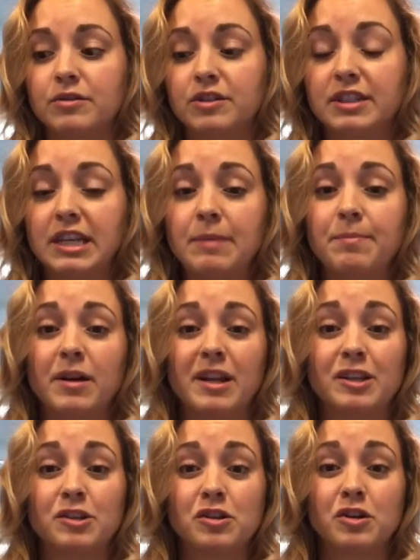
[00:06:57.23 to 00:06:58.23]
sleep
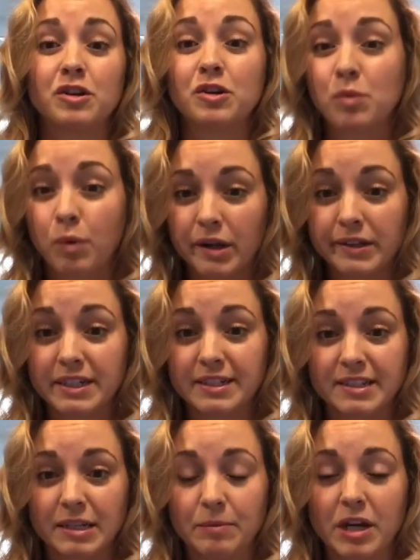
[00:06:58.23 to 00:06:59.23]
and good quality sleep,